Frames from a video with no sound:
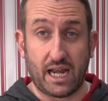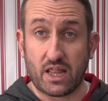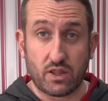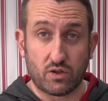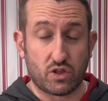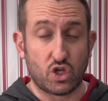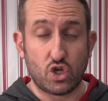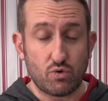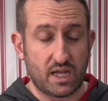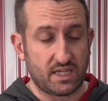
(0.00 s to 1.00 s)
And the
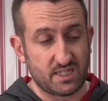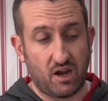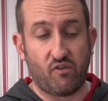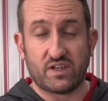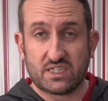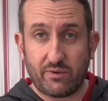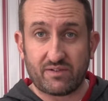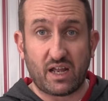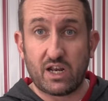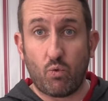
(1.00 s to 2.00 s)
unit itself, it still
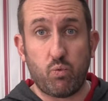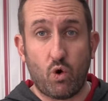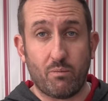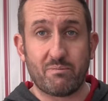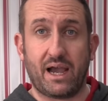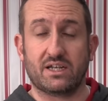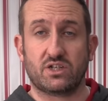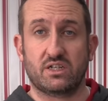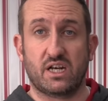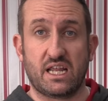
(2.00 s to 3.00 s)
had that little warm
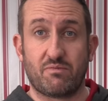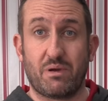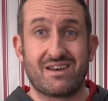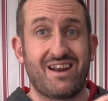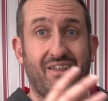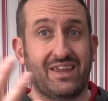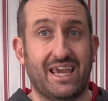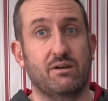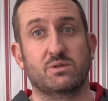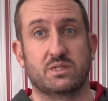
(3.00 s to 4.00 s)
patch underneath, but nothing
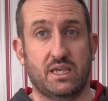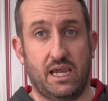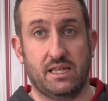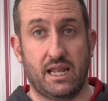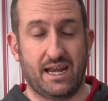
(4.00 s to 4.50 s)
else in there.